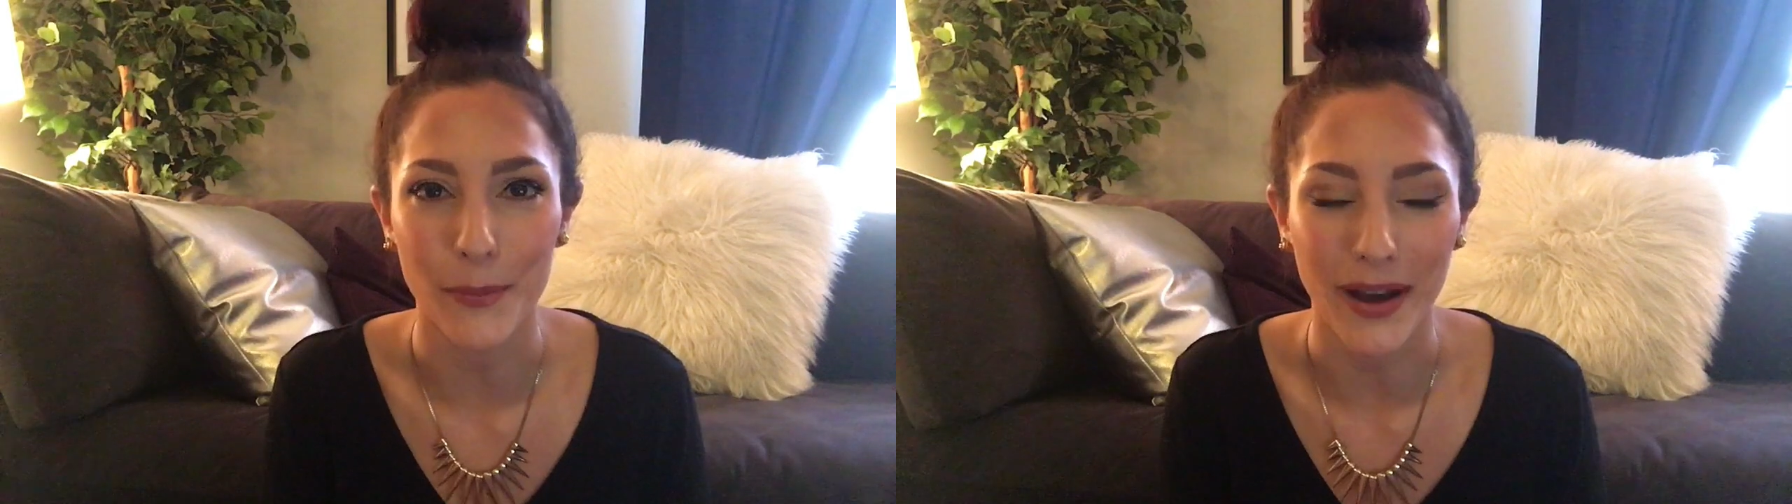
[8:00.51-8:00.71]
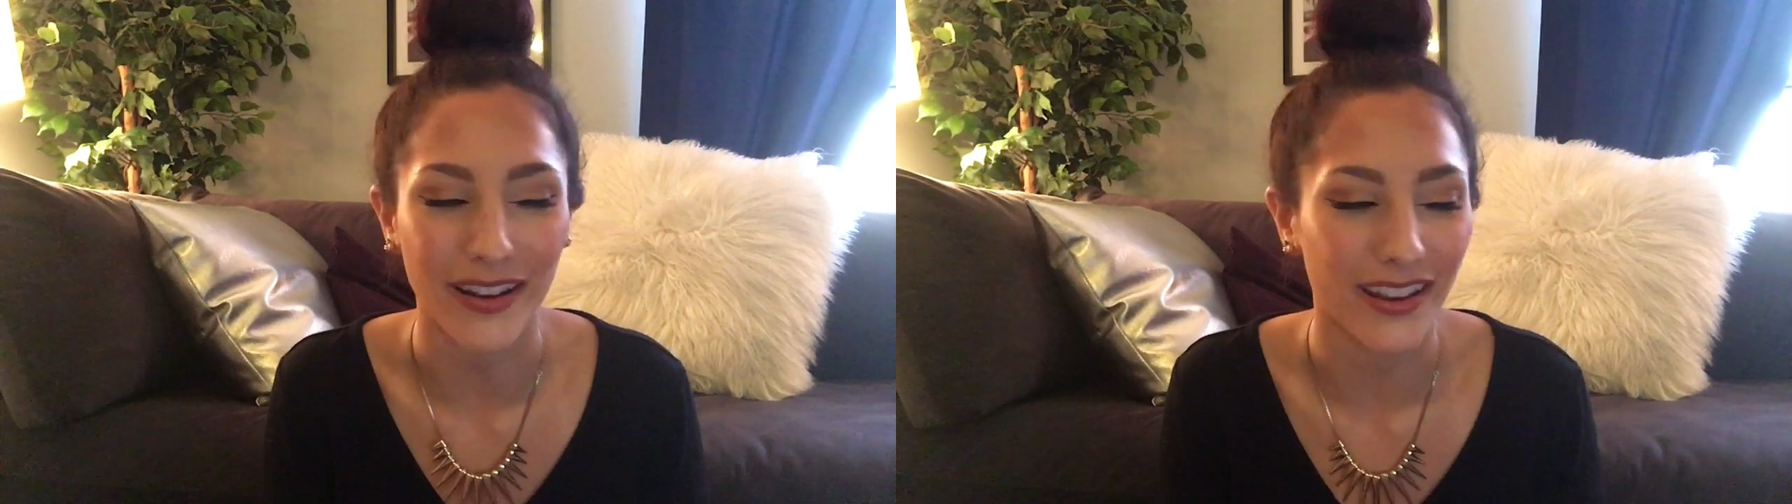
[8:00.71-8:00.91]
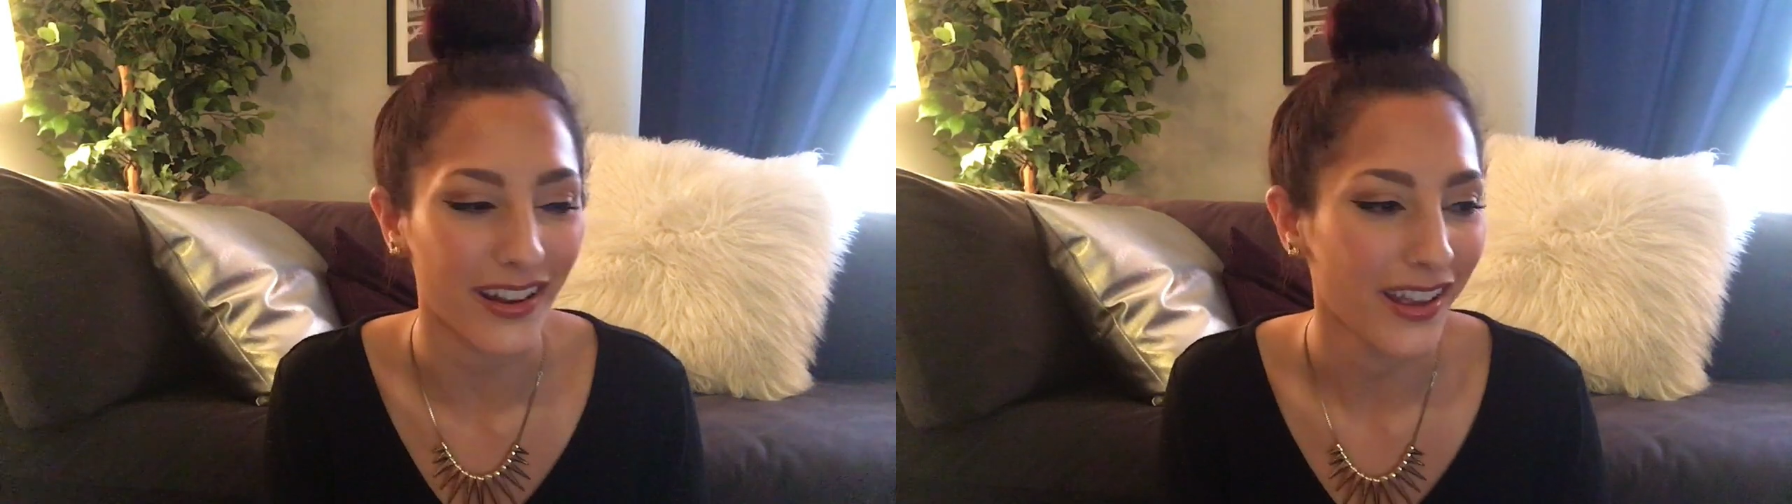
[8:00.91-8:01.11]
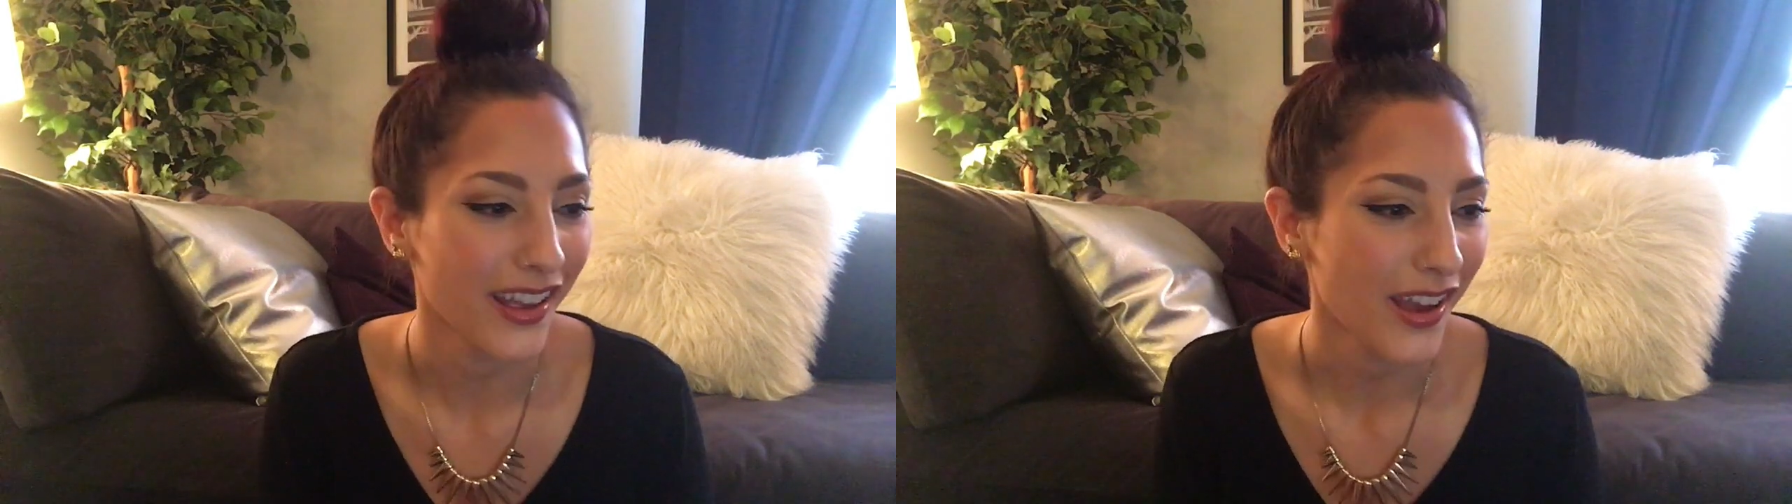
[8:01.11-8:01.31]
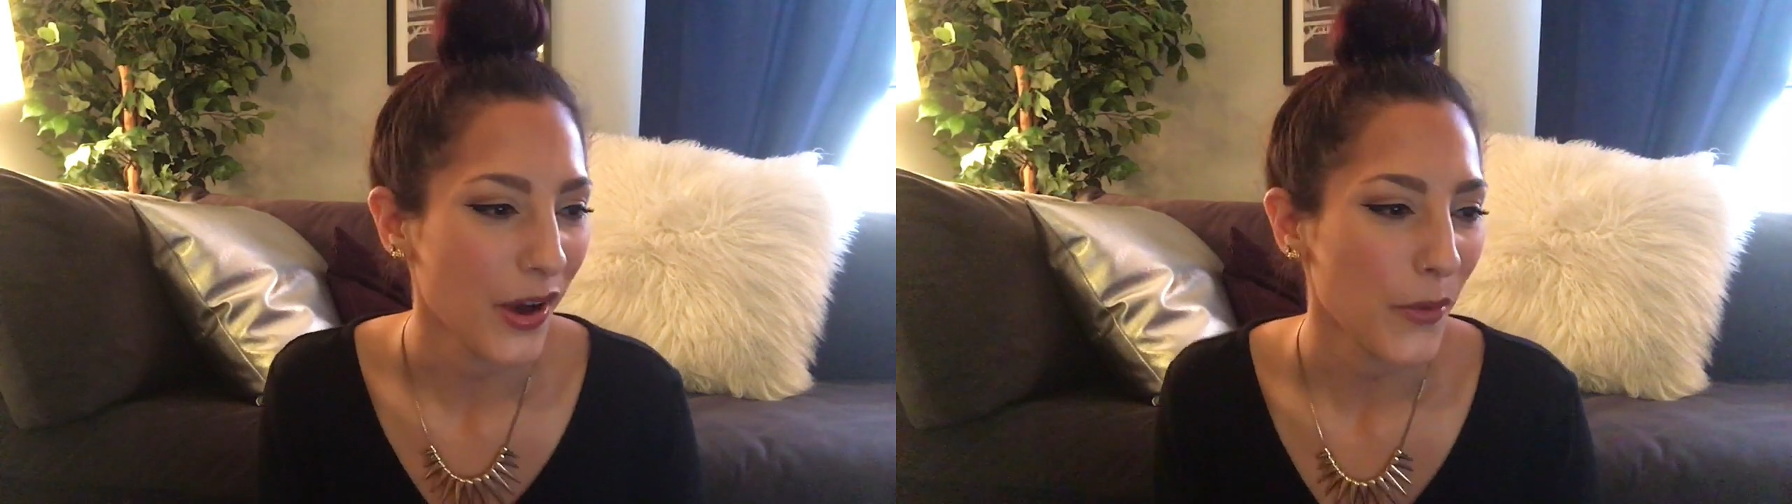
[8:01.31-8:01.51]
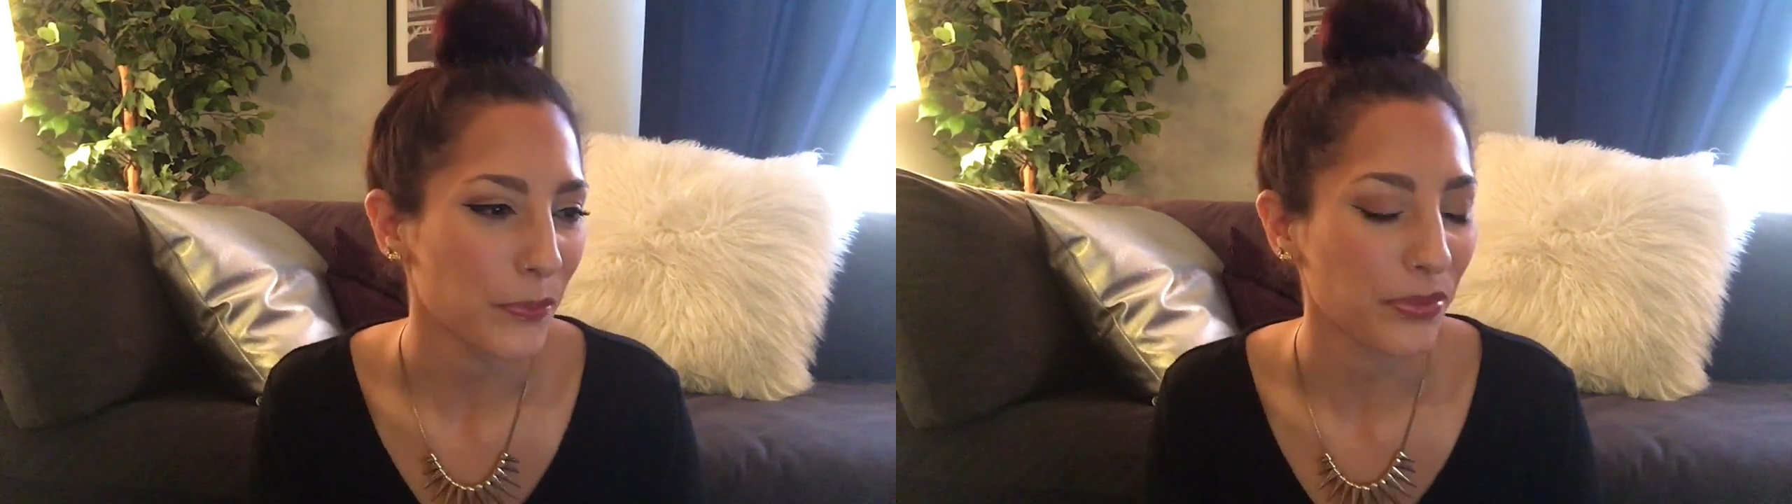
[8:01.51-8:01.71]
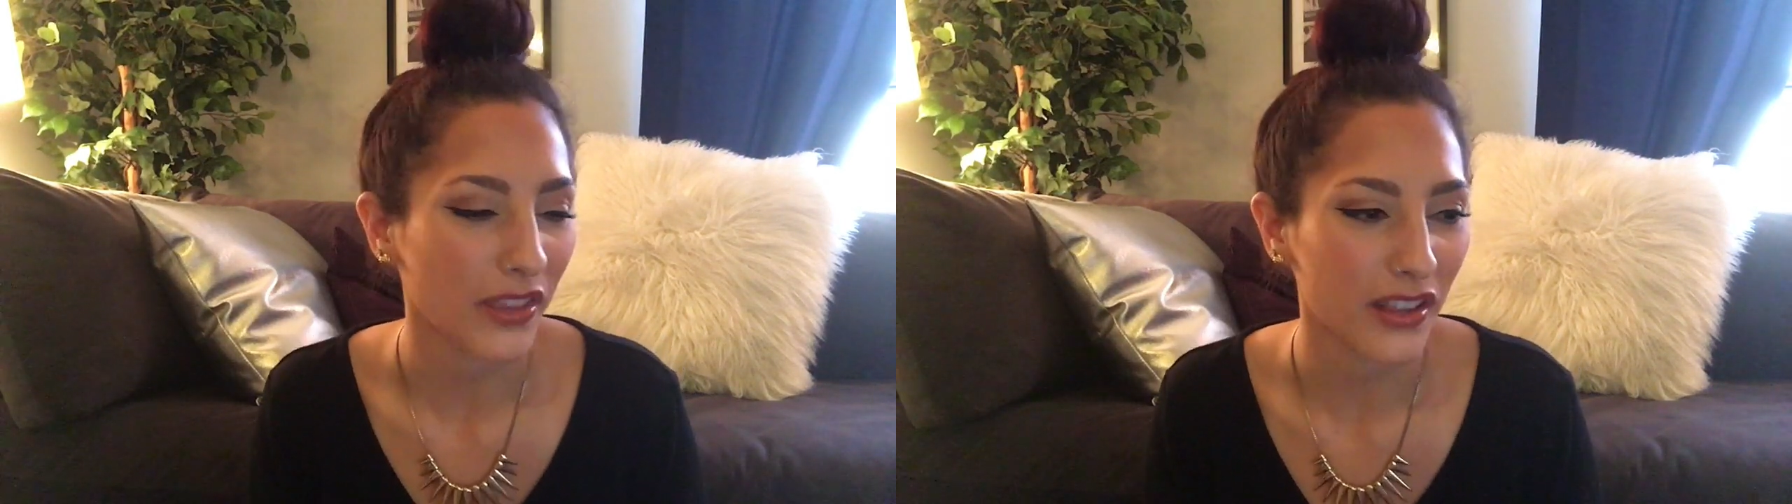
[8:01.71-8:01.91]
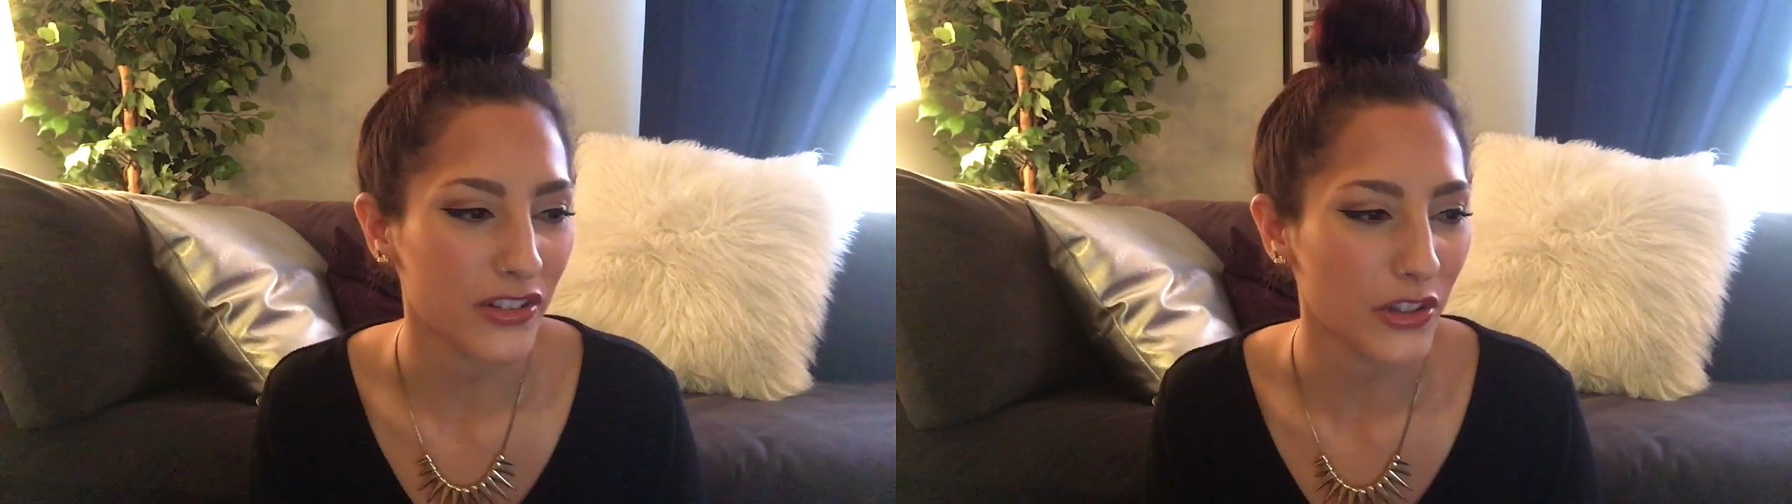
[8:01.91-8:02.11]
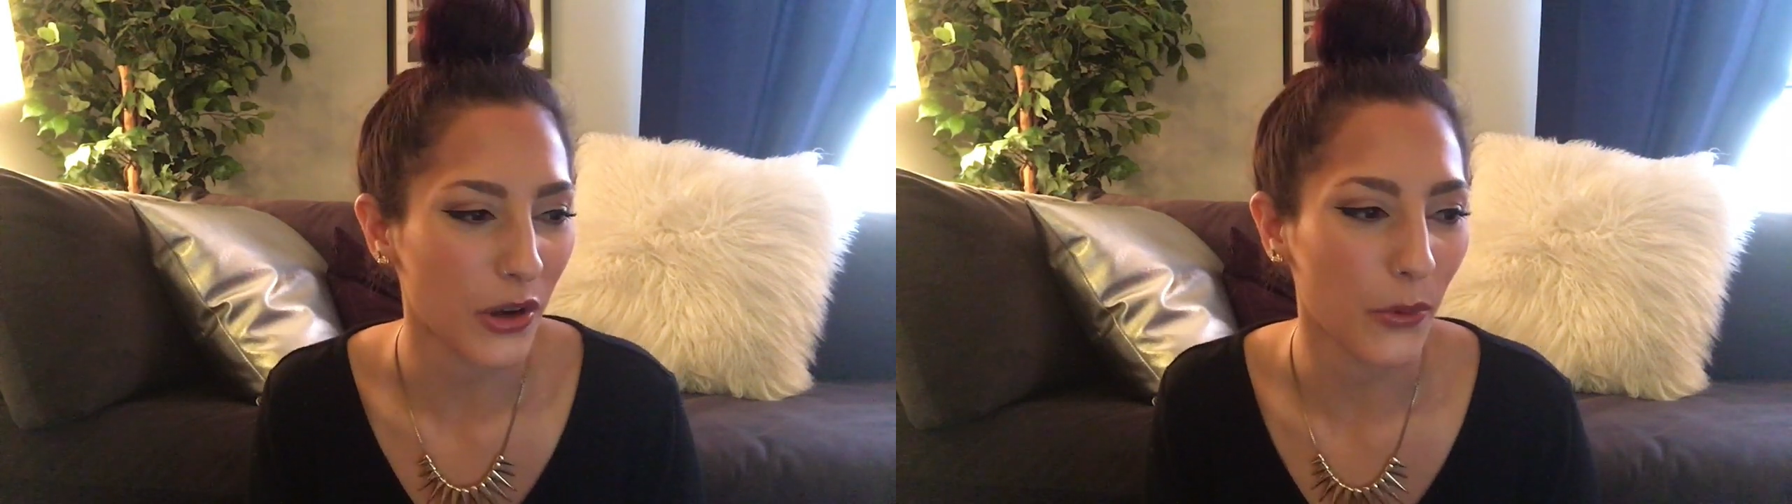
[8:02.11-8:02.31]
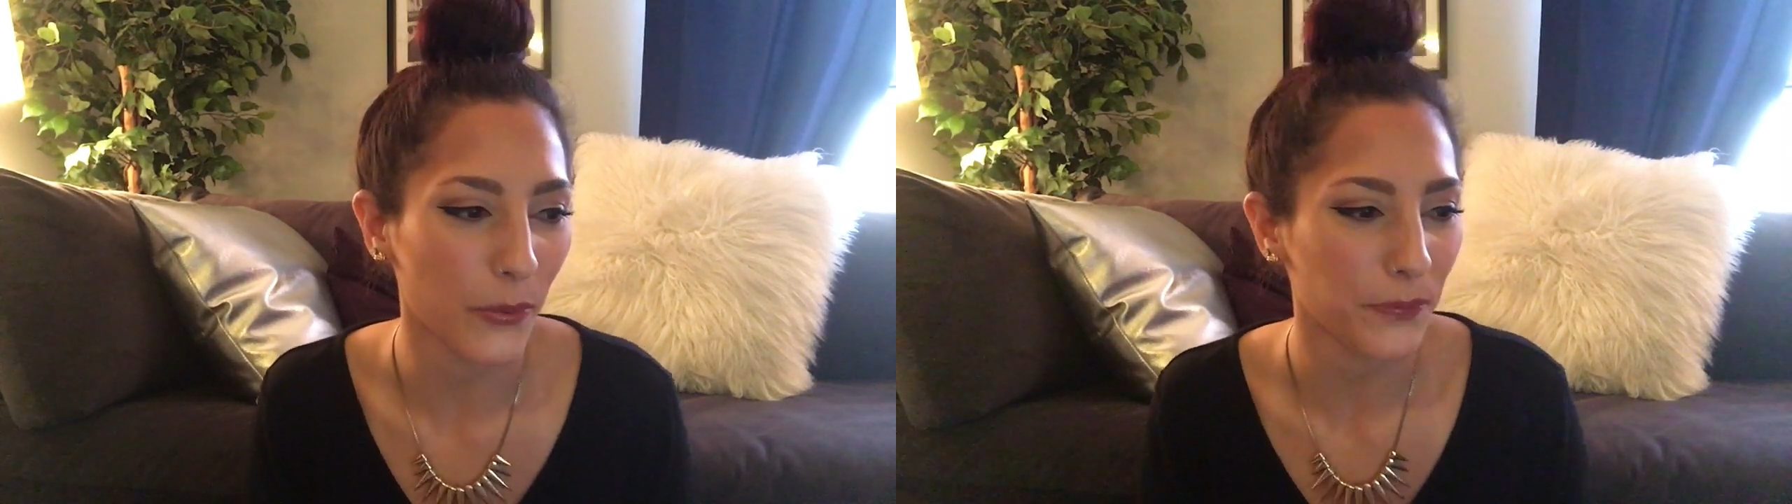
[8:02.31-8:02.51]
about it.
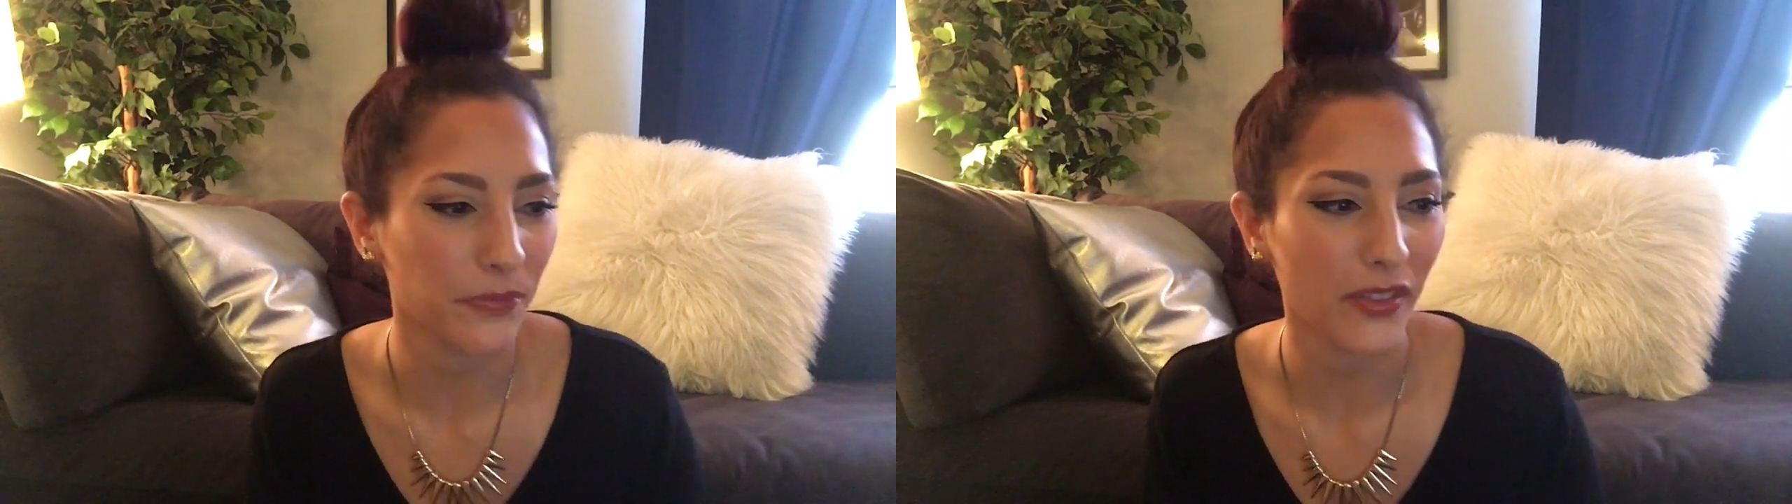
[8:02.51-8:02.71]
So